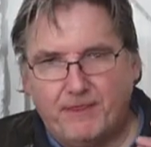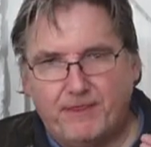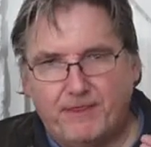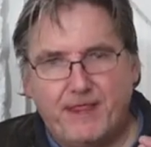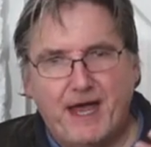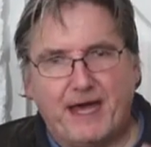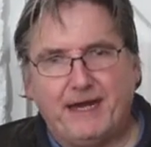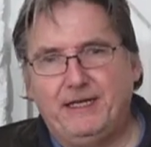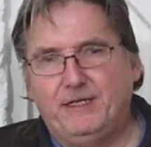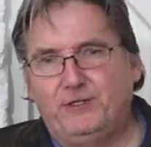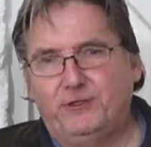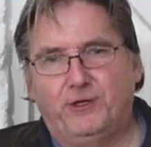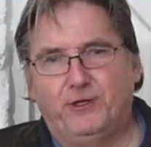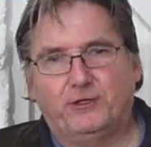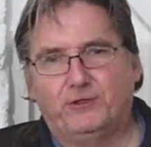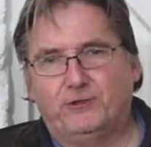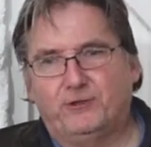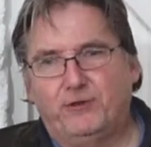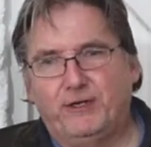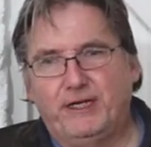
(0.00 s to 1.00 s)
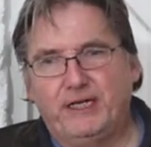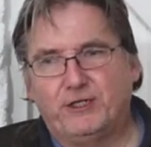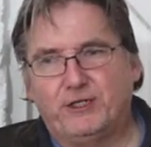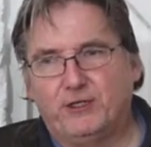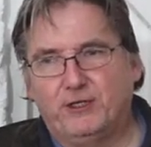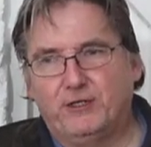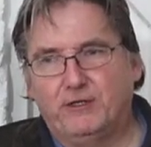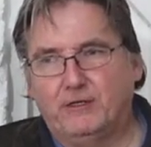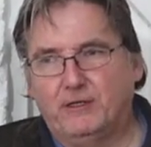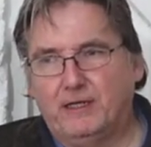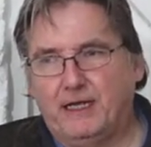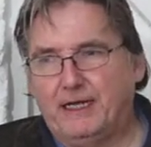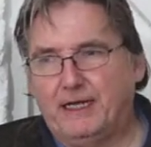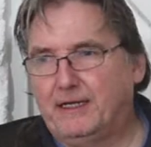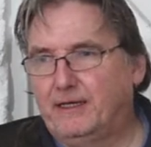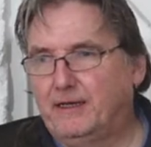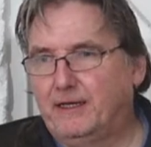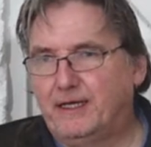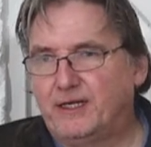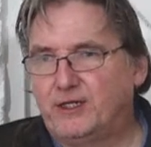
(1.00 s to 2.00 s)
That is your traditional
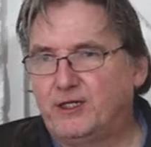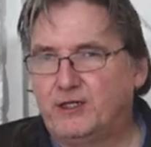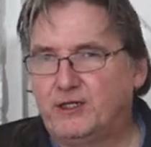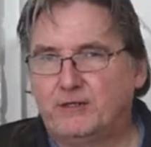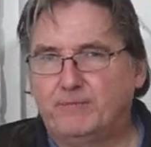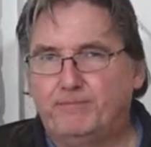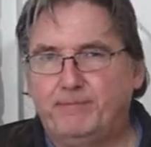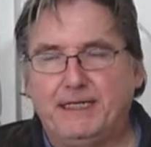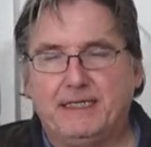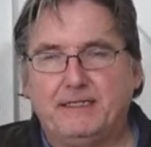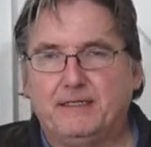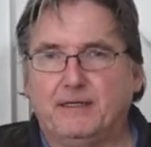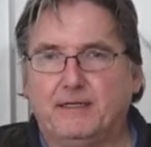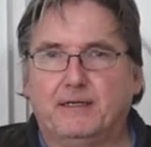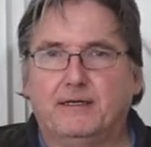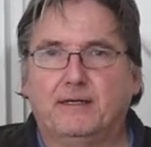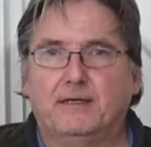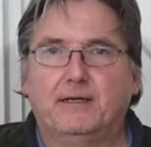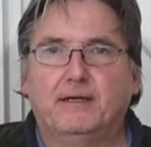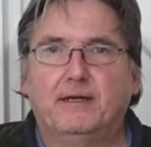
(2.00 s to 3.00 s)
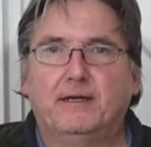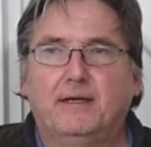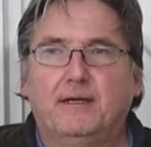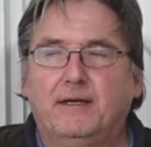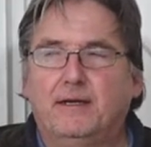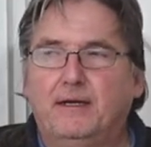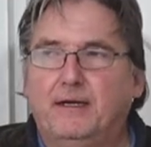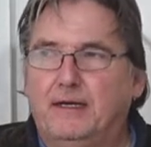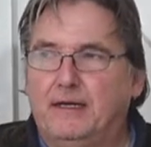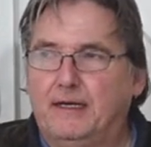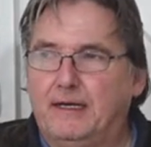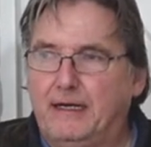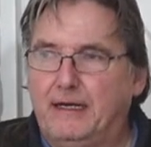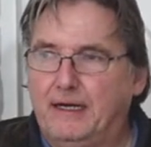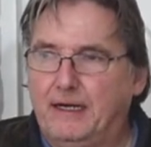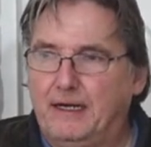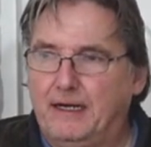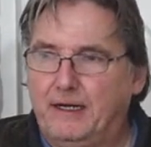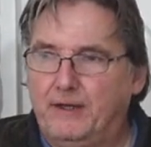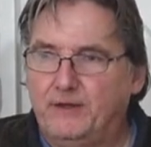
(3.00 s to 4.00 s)
English bitter.
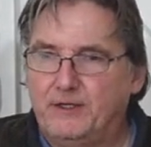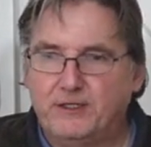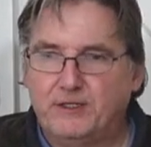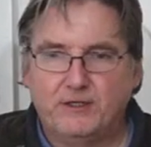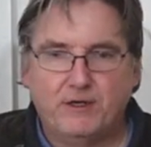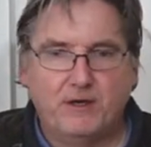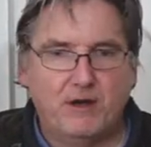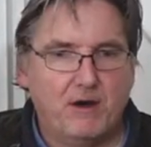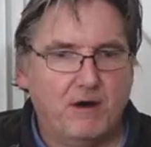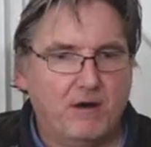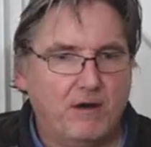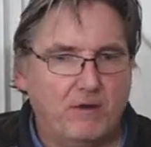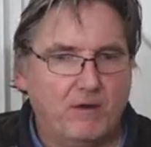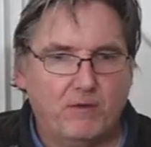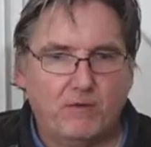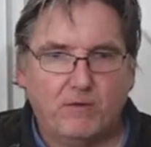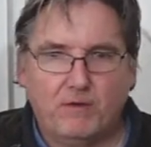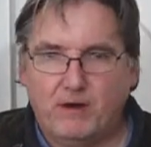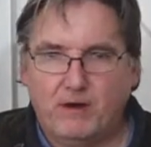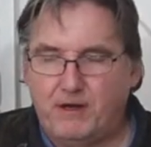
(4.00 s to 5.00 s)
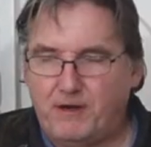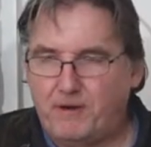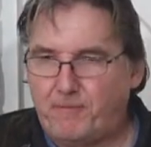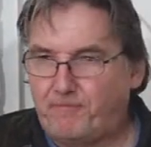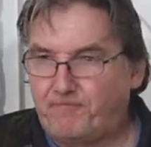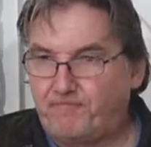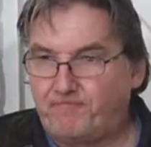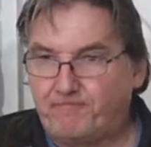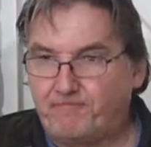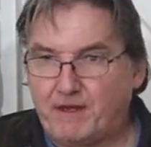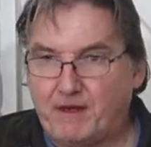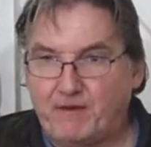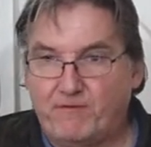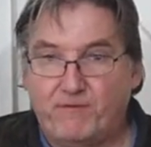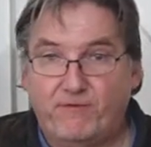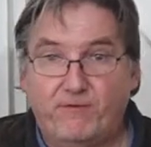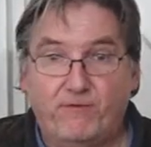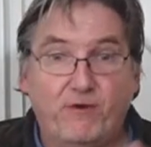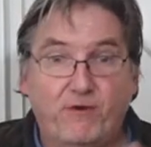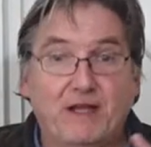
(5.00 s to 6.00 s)
Uh, there's no
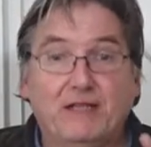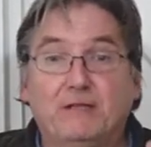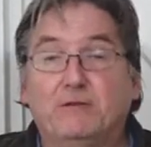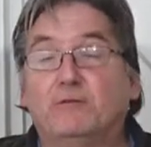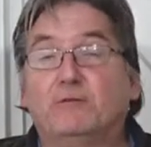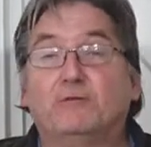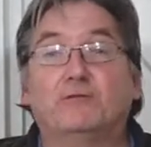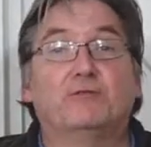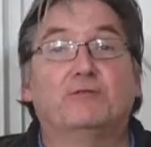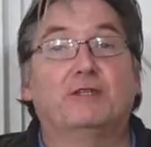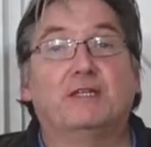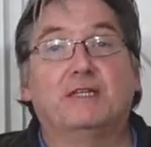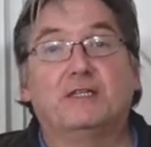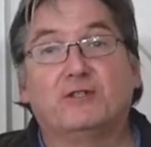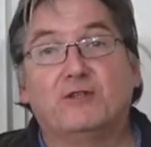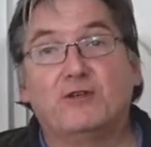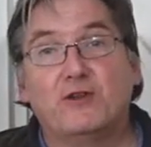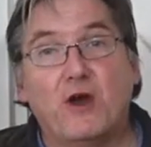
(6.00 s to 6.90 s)
frills, there's